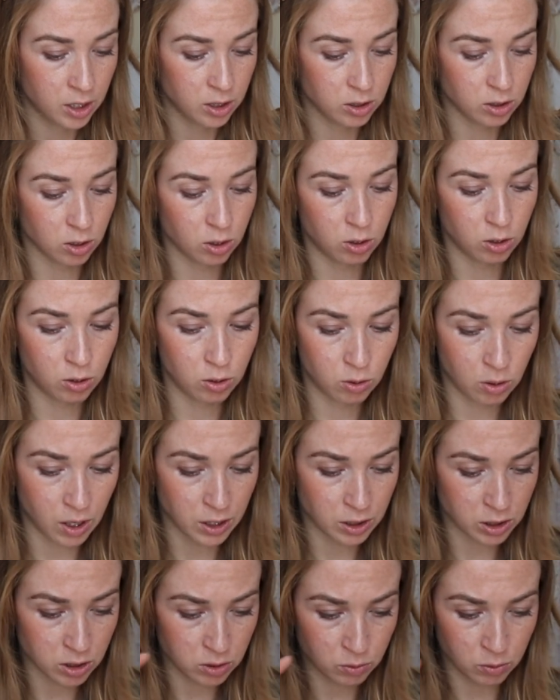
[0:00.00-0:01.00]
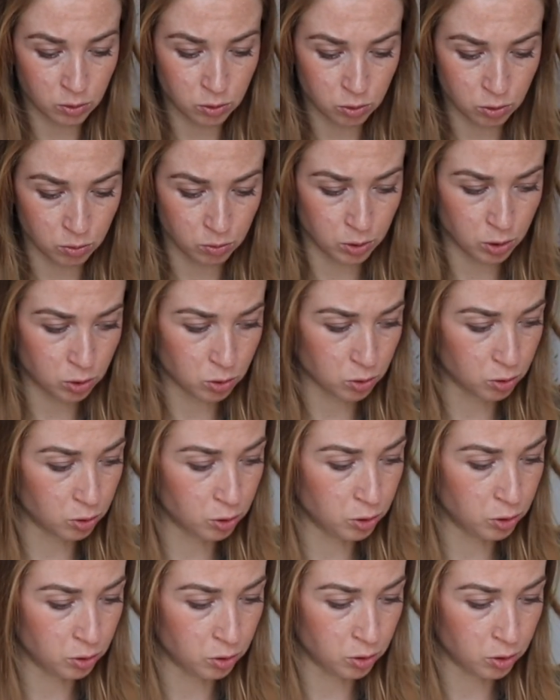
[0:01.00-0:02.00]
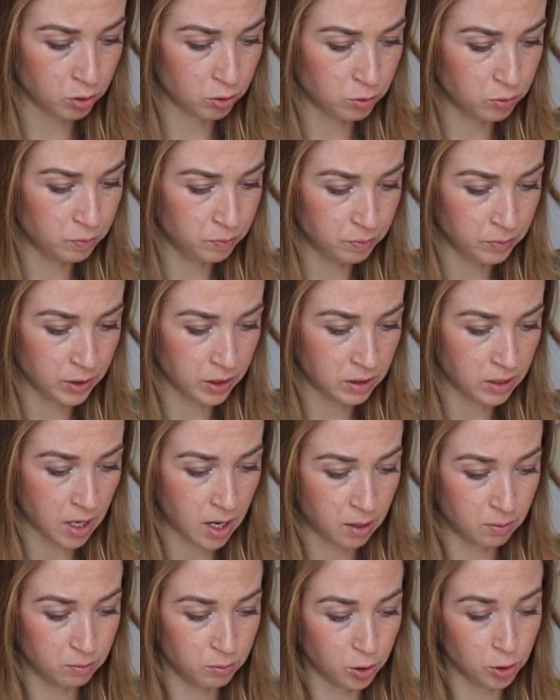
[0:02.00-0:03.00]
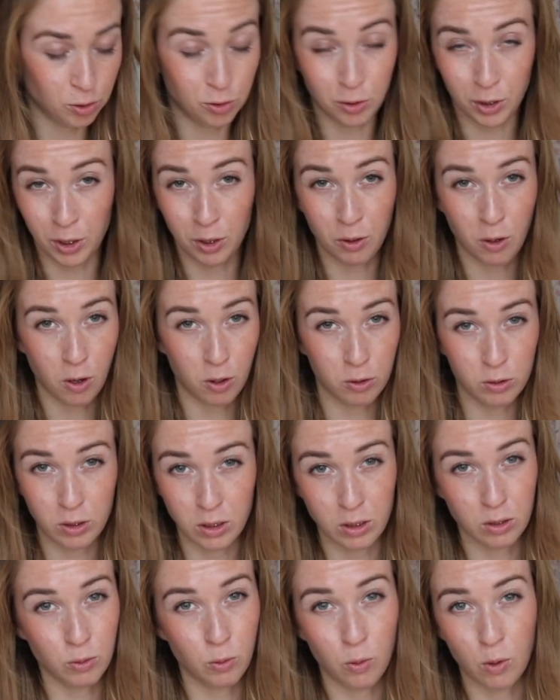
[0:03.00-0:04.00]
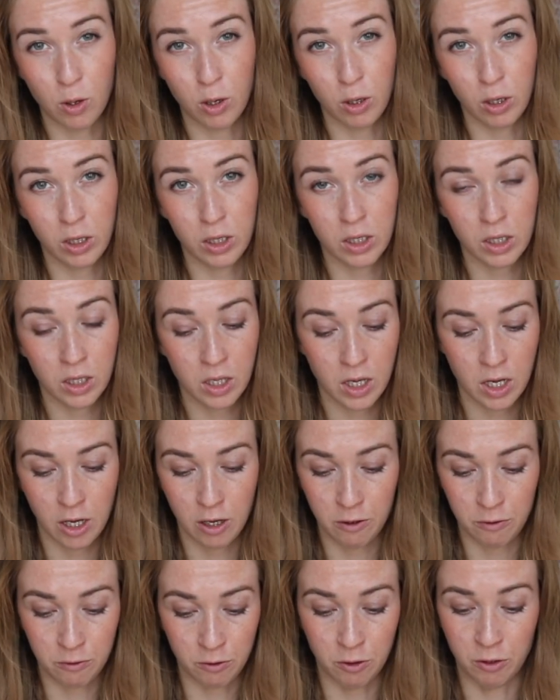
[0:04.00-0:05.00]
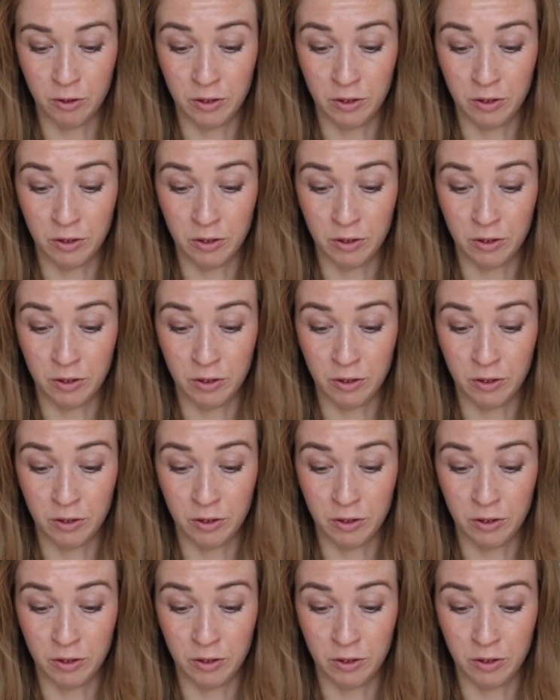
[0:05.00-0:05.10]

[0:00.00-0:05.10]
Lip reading: So I just want to be sure, you know, that I'm not doing all this work for